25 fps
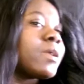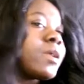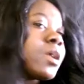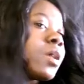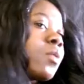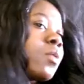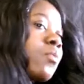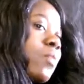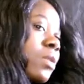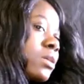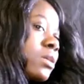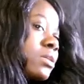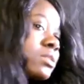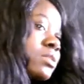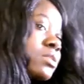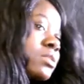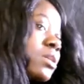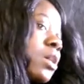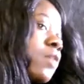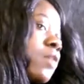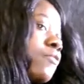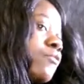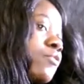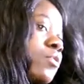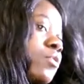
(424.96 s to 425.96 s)
hair once
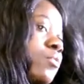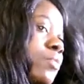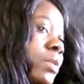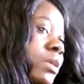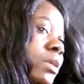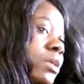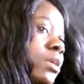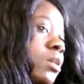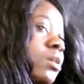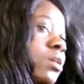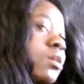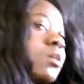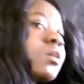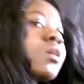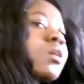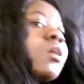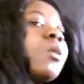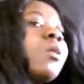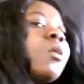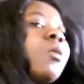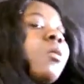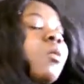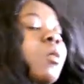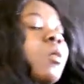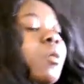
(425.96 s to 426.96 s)
every week,
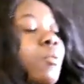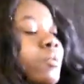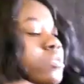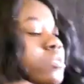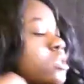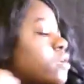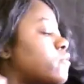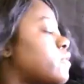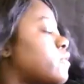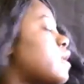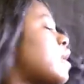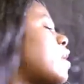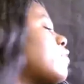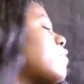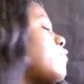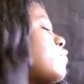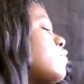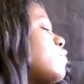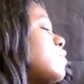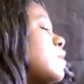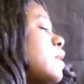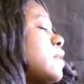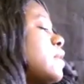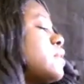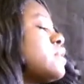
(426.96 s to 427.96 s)
or whenever I
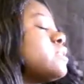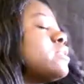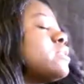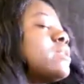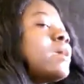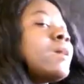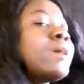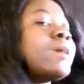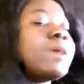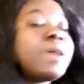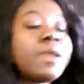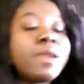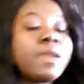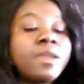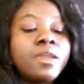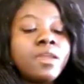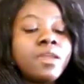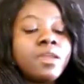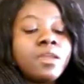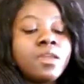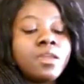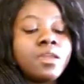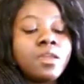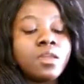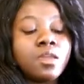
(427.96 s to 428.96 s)
feel like the hair
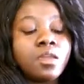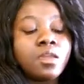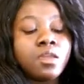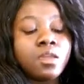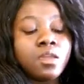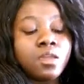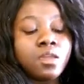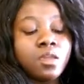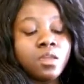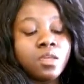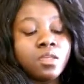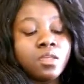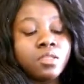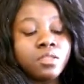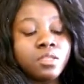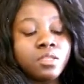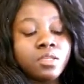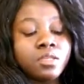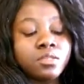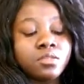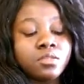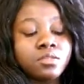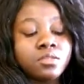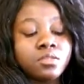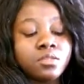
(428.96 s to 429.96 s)

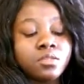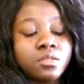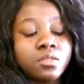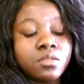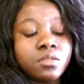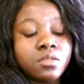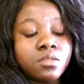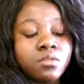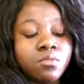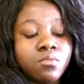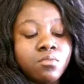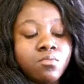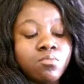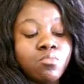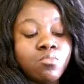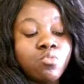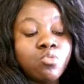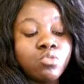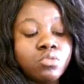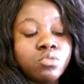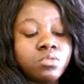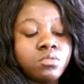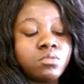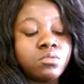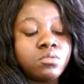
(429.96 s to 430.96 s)
needs
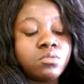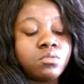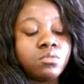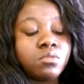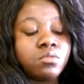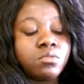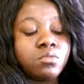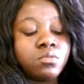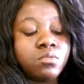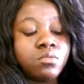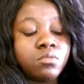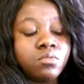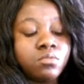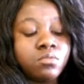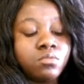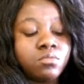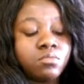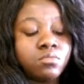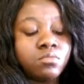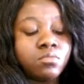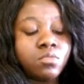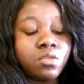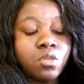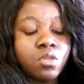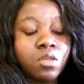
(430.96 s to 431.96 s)
mousse, you know.
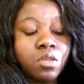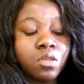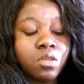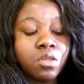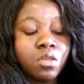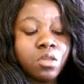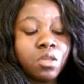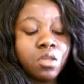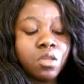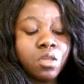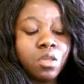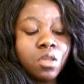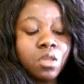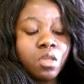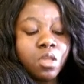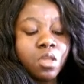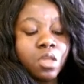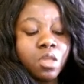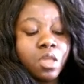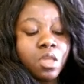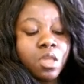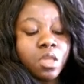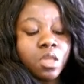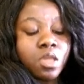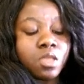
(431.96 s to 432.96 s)

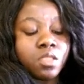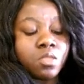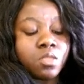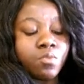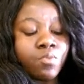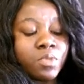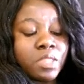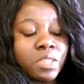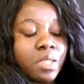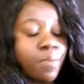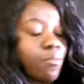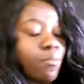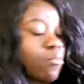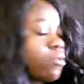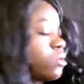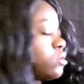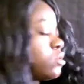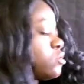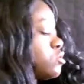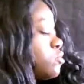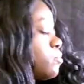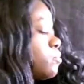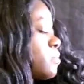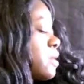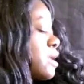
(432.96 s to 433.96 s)
And when I'm
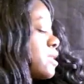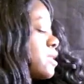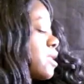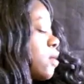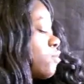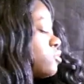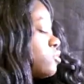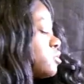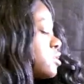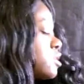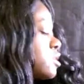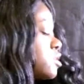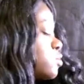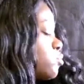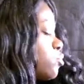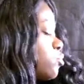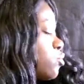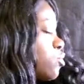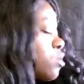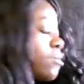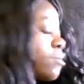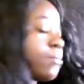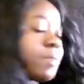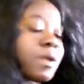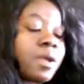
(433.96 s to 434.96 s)
going to bed, I'll just
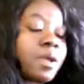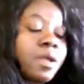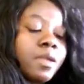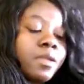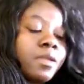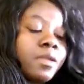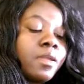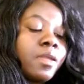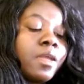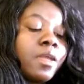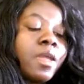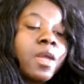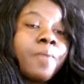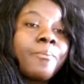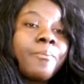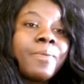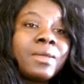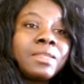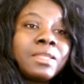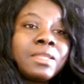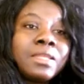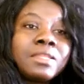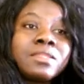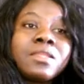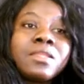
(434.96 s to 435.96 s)
put on my hair
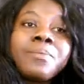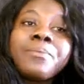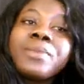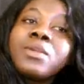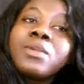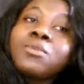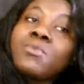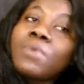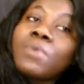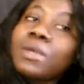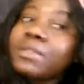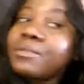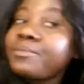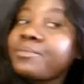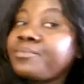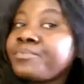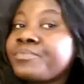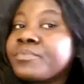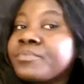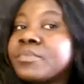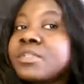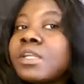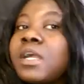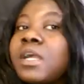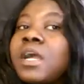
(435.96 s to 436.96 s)
bonnet, the big one.
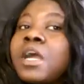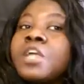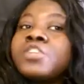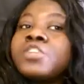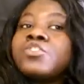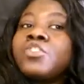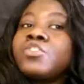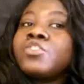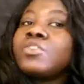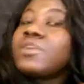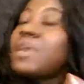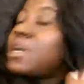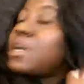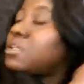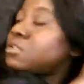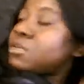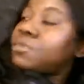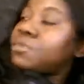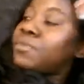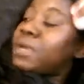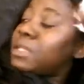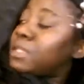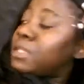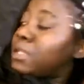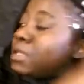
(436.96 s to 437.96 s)
I'll show you guys
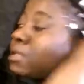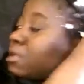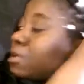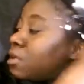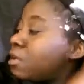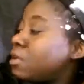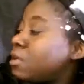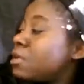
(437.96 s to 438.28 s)
already.